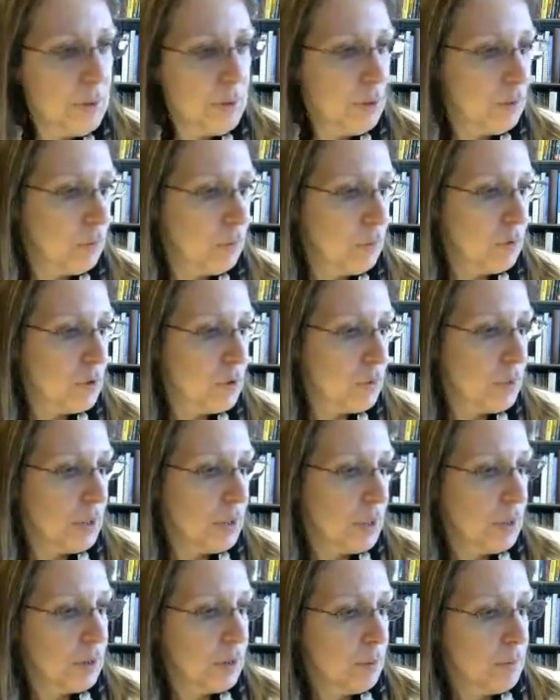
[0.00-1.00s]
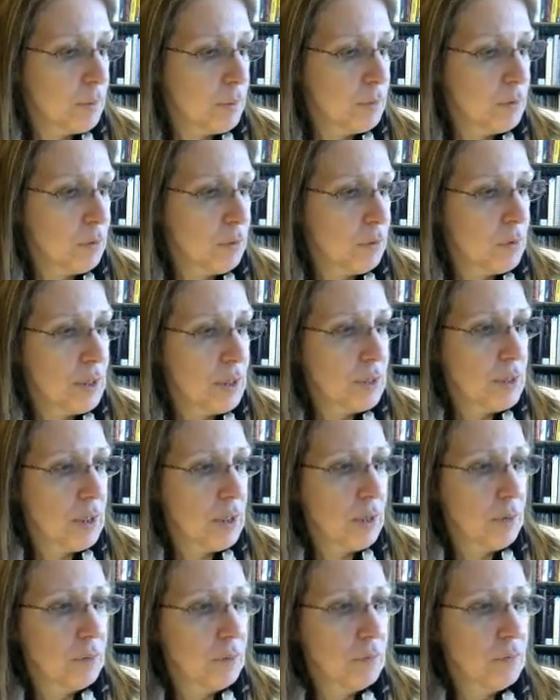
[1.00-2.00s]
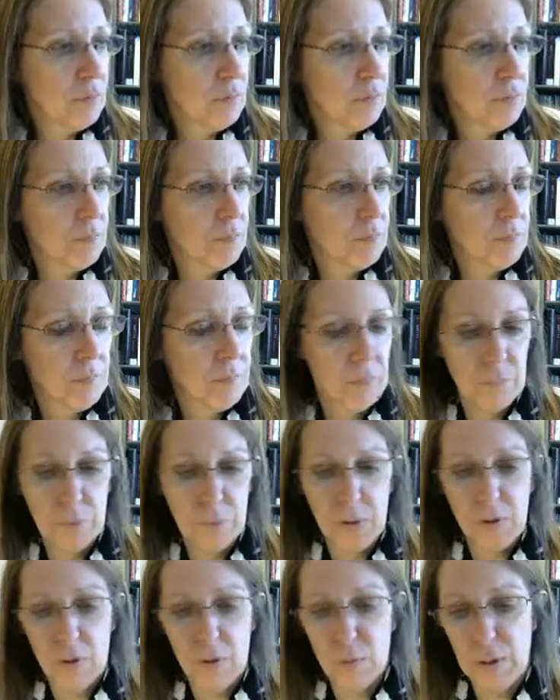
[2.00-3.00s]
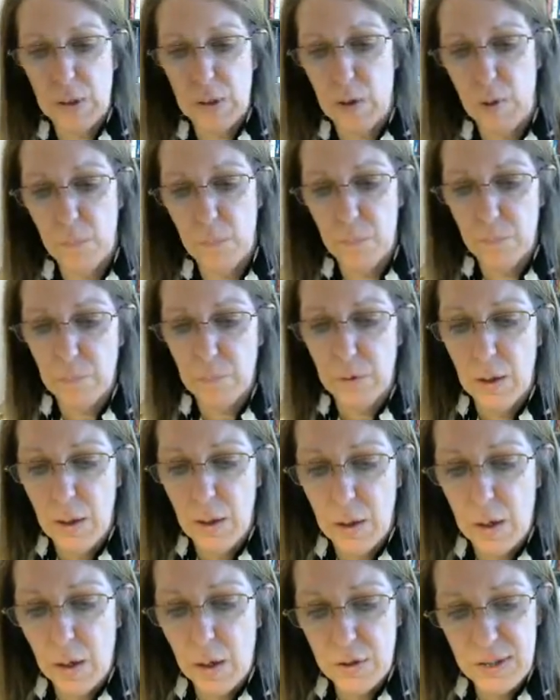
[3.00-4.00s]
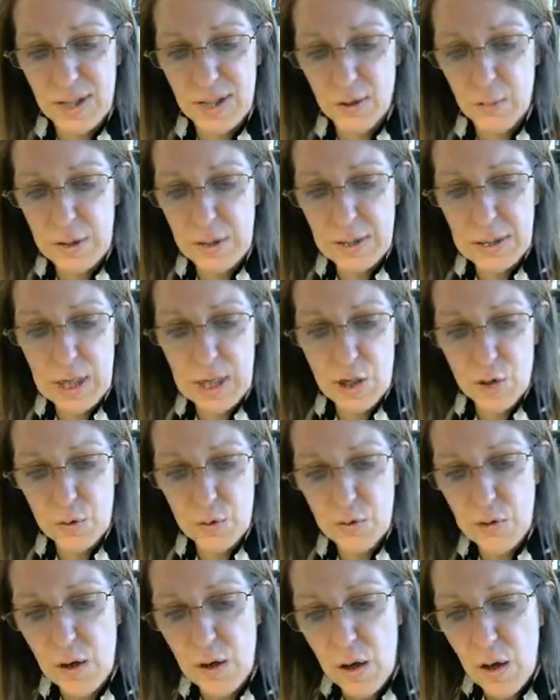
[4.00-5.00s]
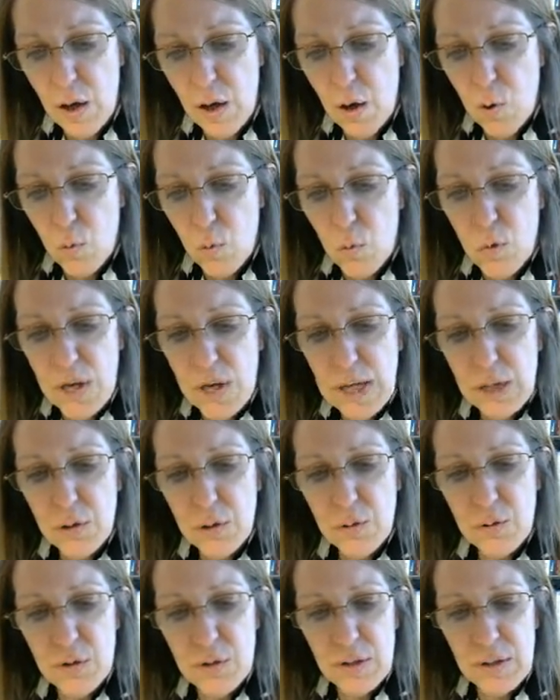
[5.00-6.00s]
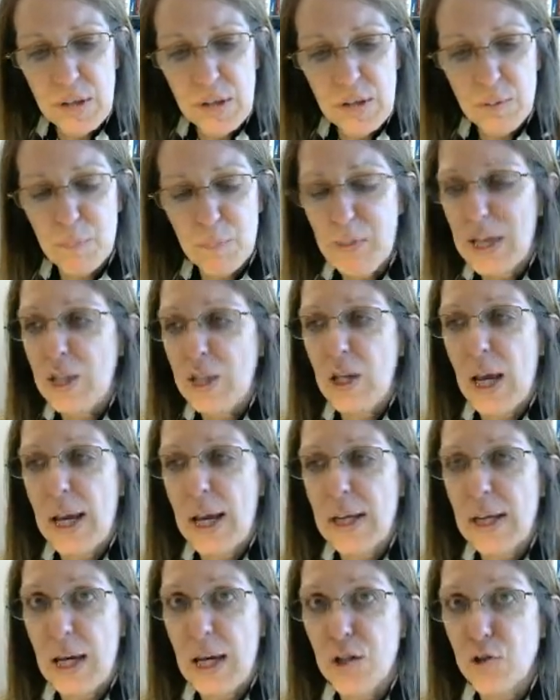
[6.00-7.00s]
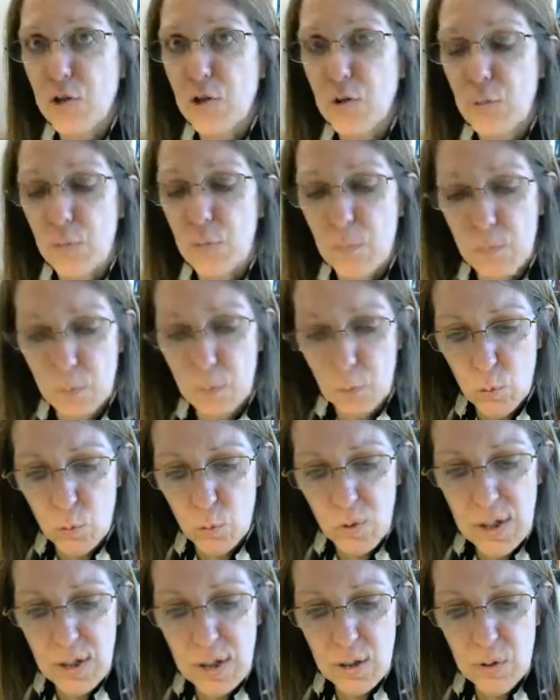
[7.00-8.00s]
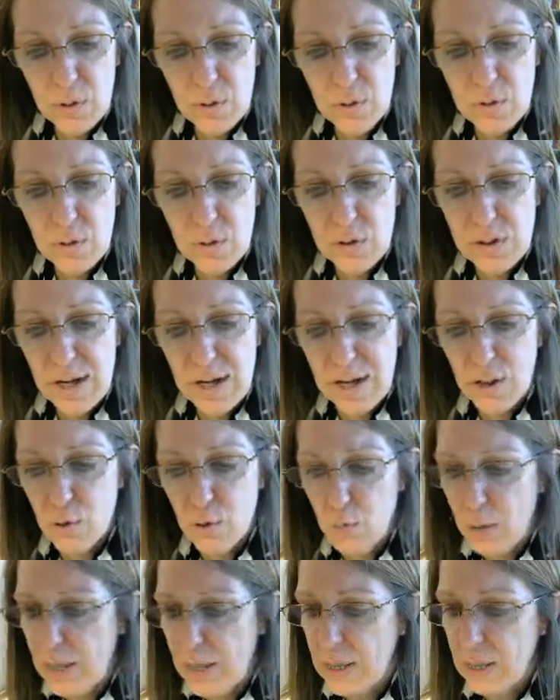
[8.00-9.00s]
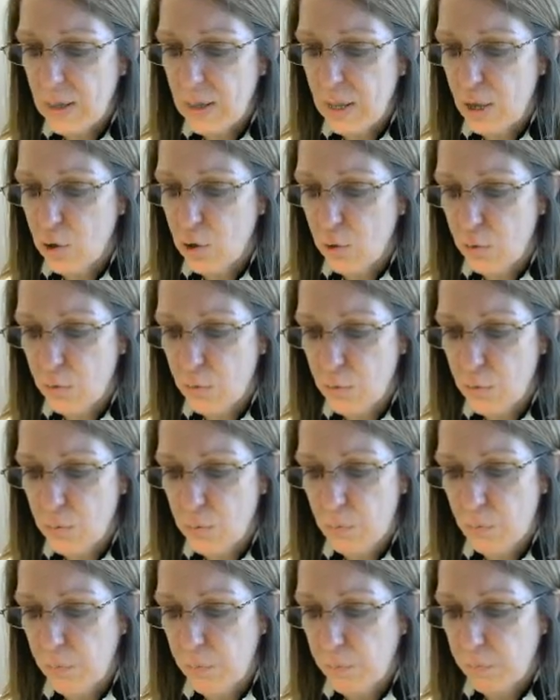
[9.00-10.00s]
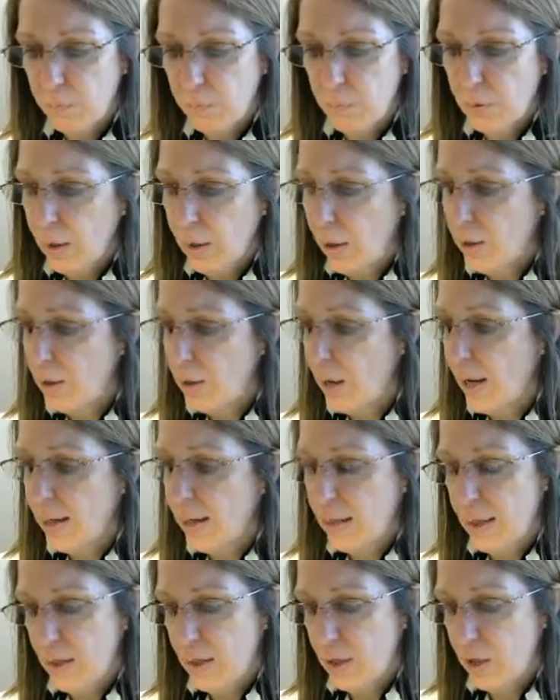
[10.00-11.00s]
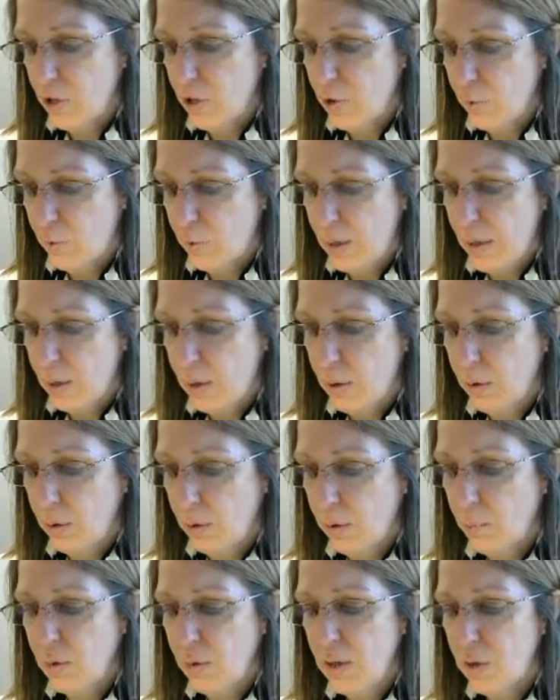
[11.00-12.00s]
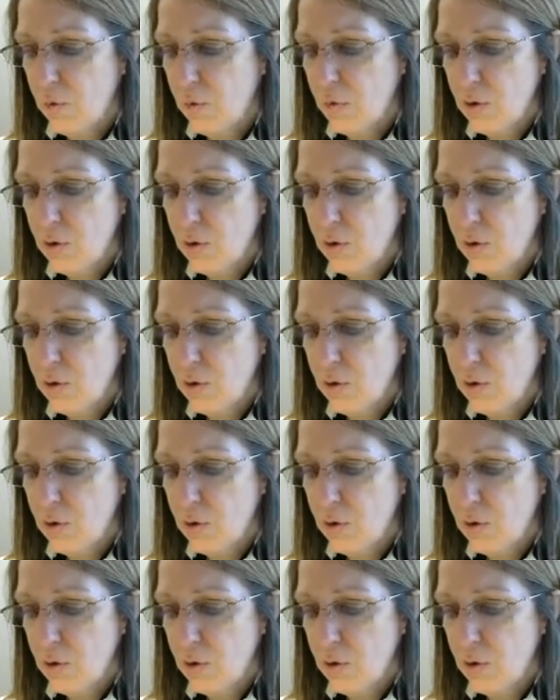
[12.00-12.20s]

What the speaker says: And my phone is ringing. Let me turn that down. There we go. Our tax rate schedules. We use, and that's page A-2, we use the tax rate schedules and A-3.